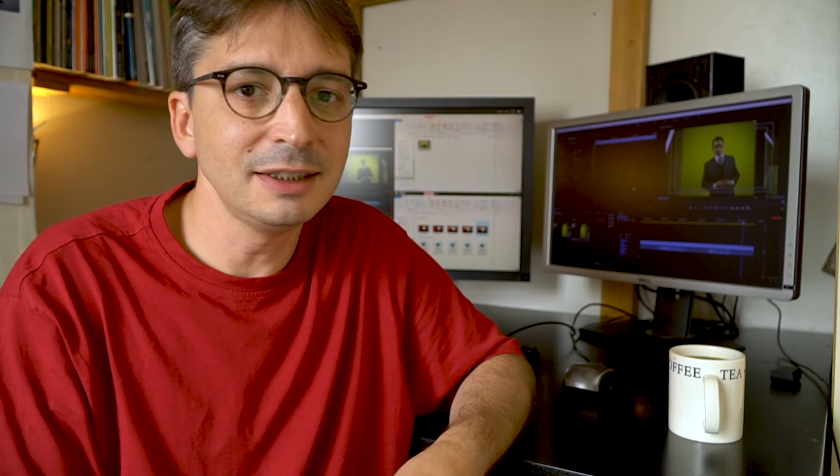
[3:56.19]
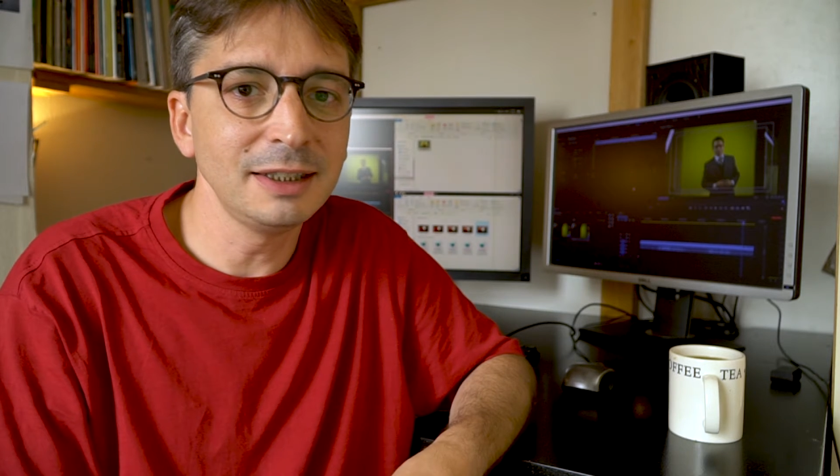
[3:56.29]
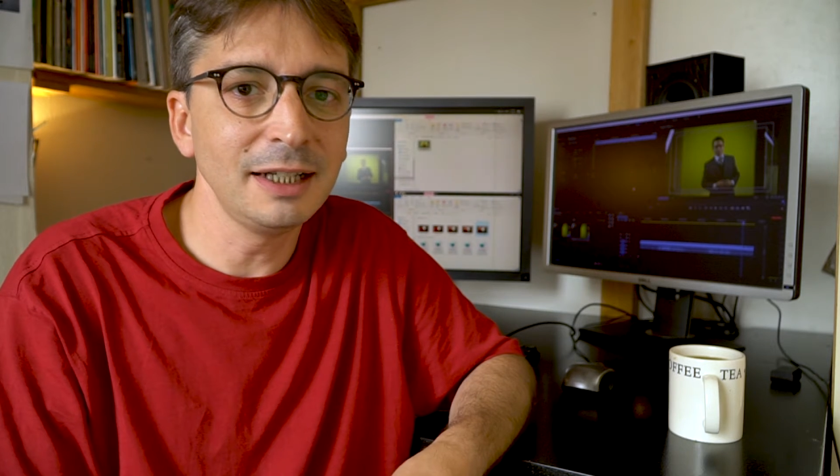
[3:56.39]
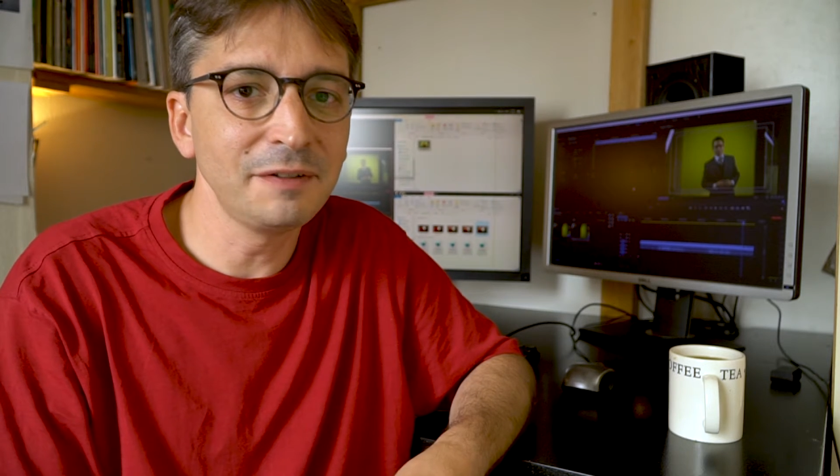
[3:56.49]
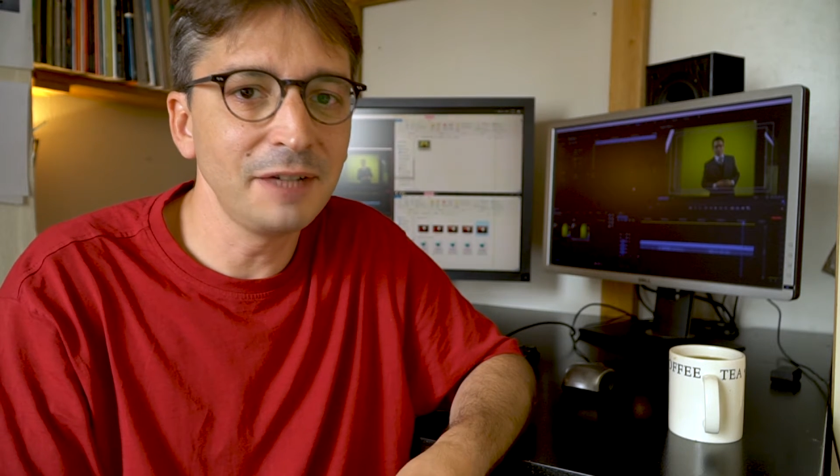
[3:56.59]

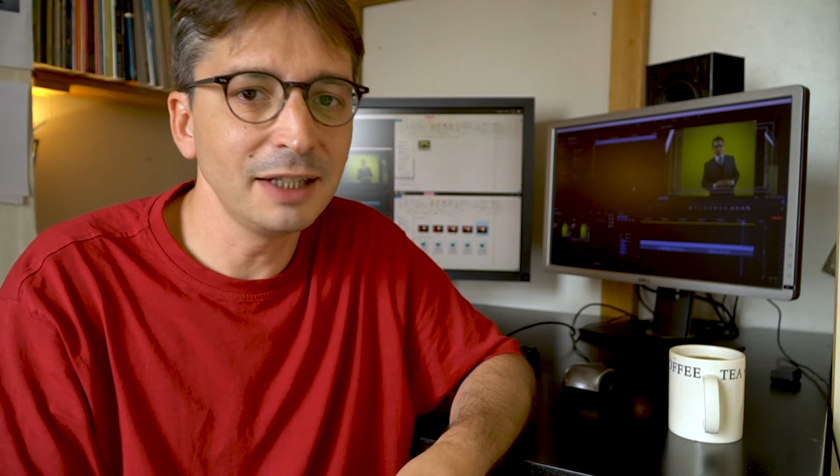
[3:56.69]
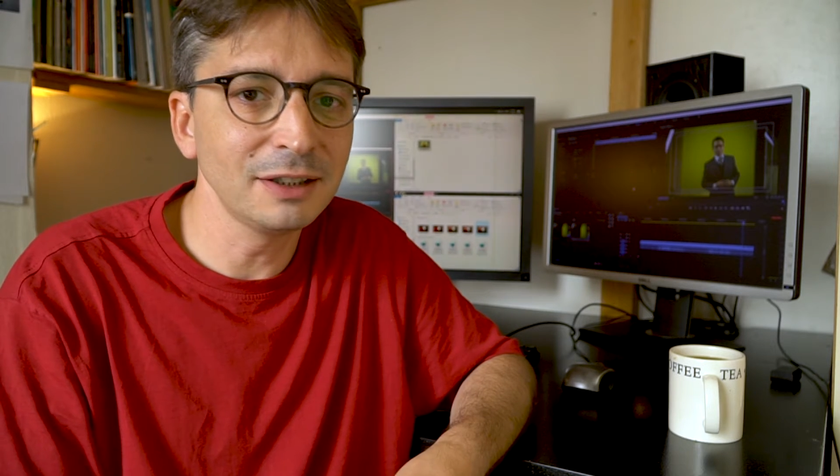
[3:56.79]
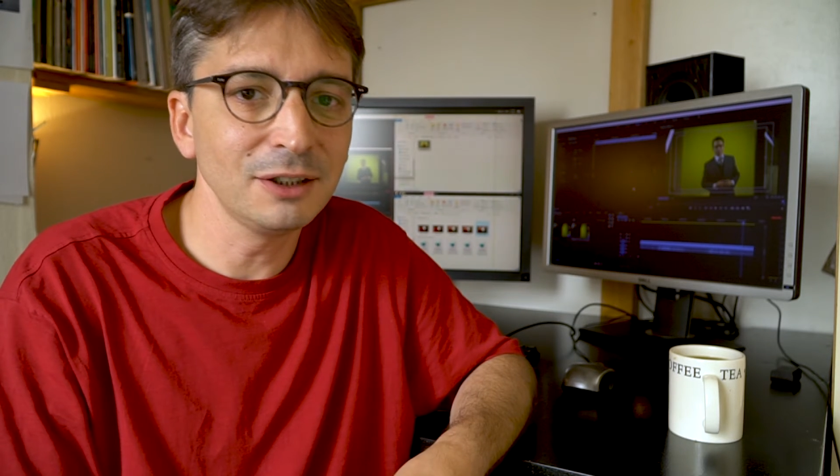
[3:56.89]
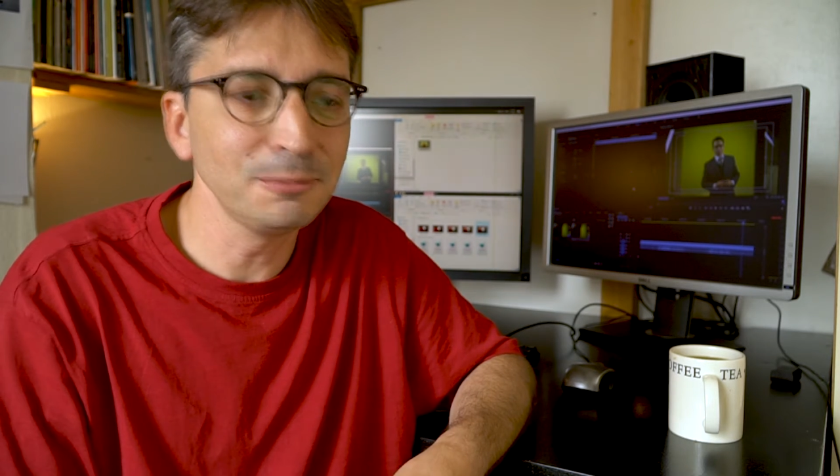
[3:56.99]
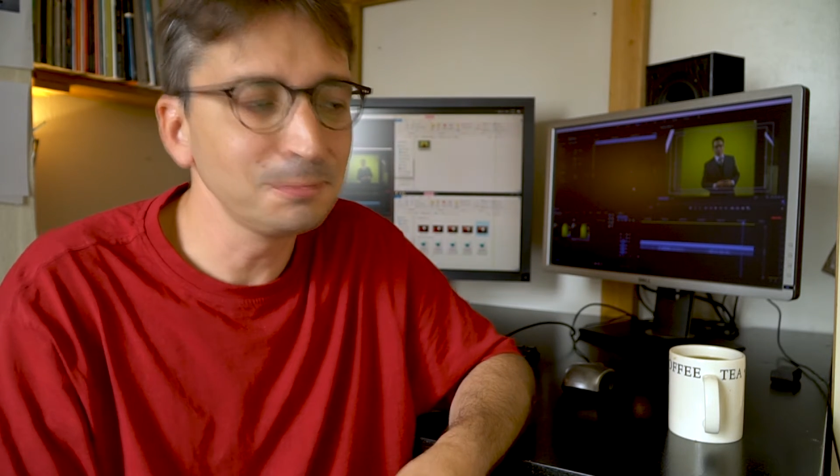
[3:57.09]
easy
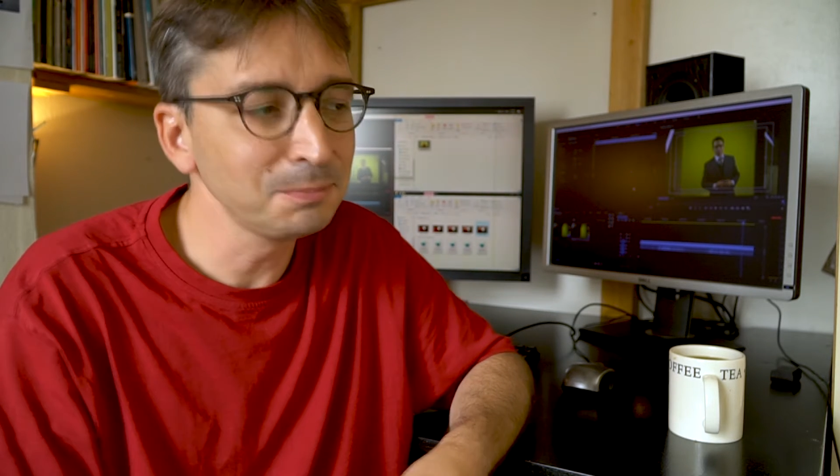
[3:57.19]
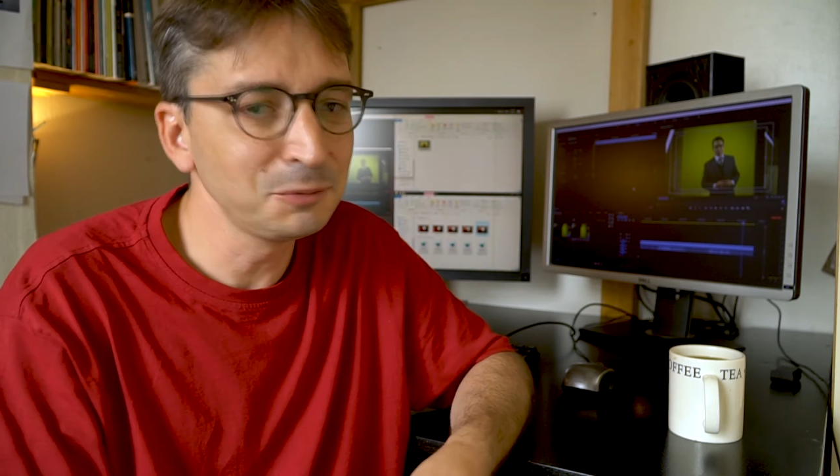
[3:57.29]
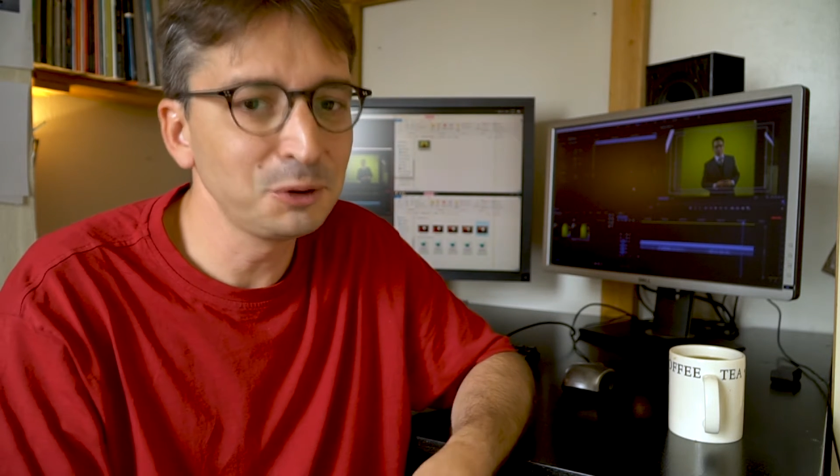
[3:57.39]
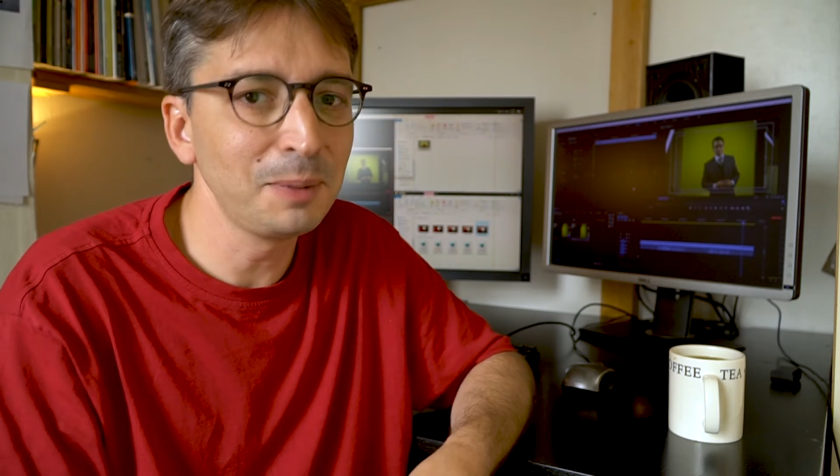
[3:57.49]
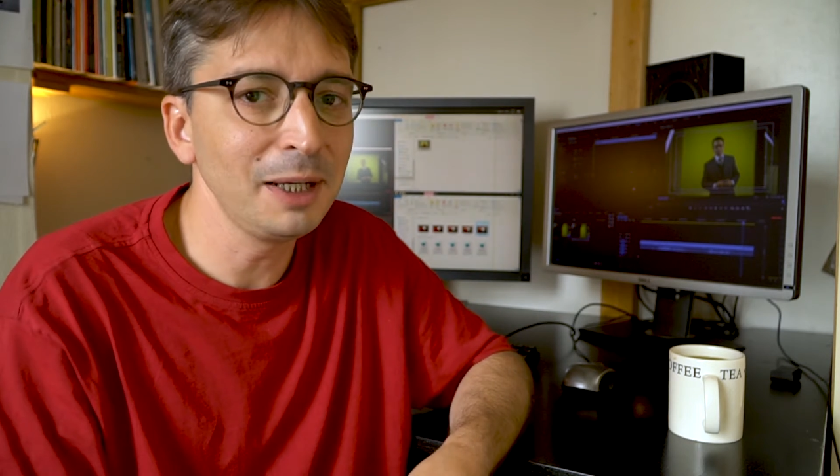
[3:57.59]
effect
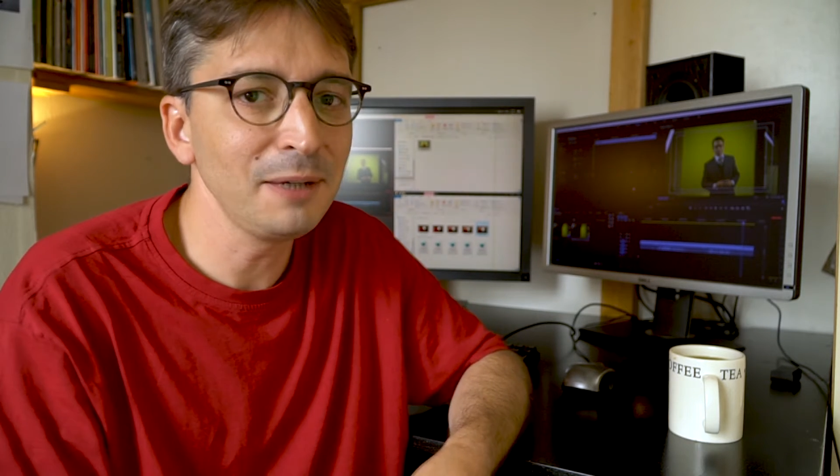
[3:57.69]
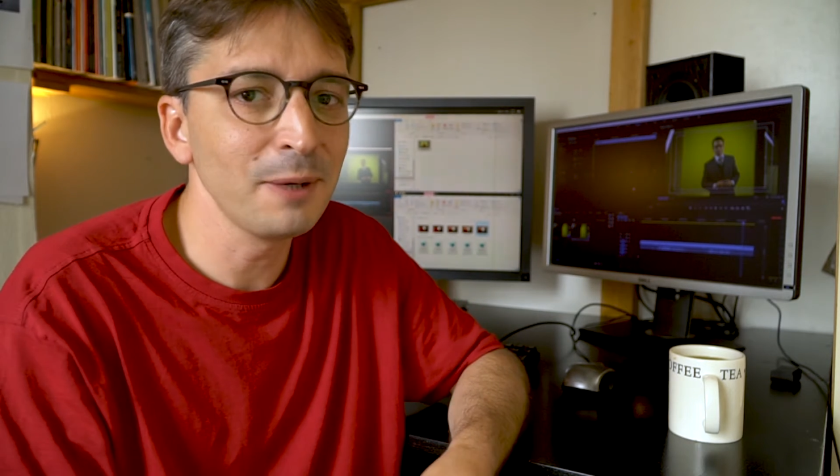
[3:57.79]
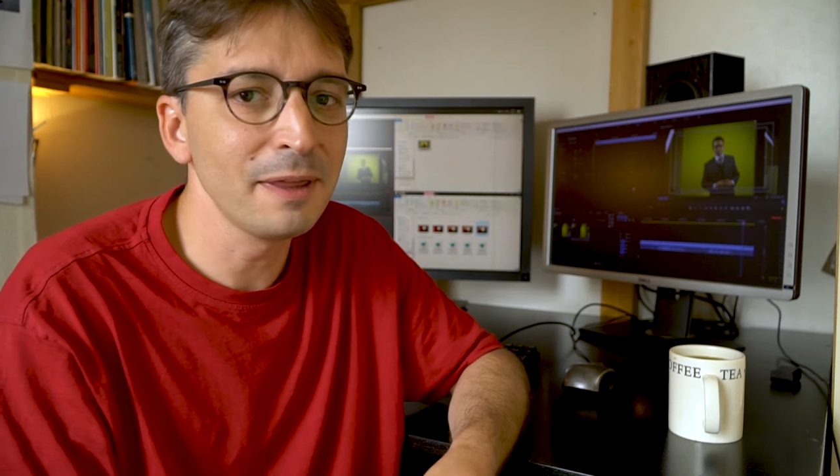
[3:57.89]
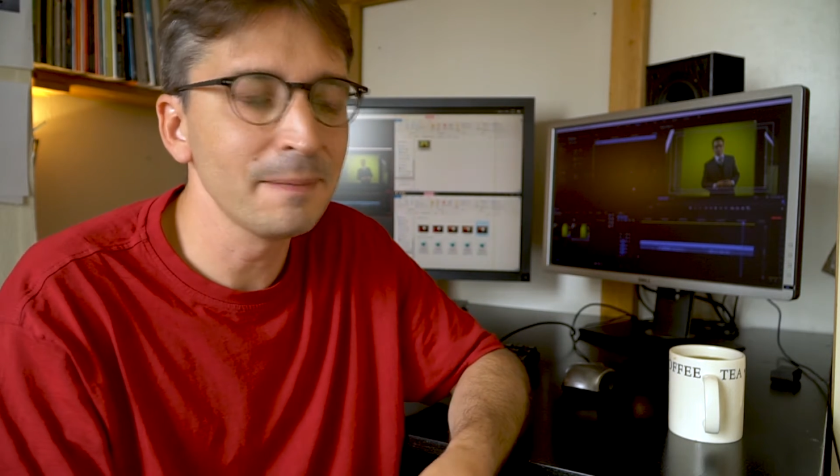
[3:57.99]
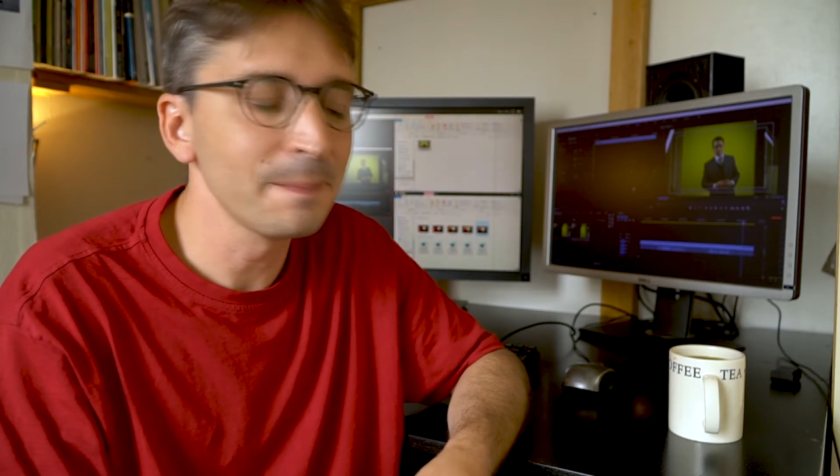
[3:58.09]
to play
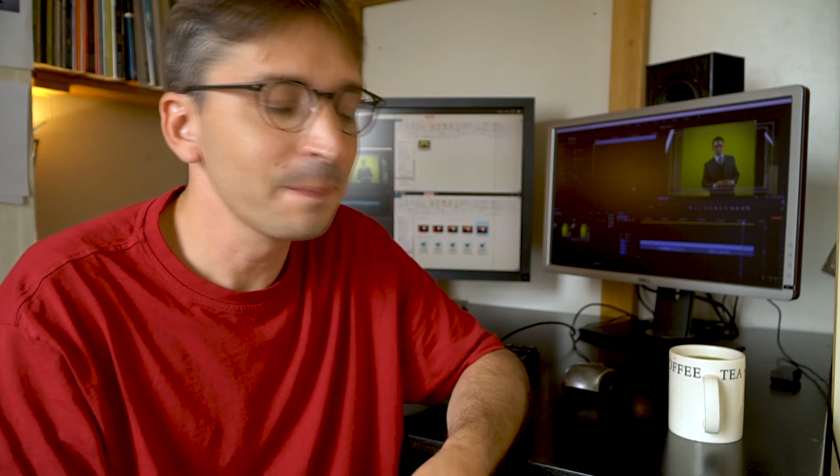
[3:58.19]
with.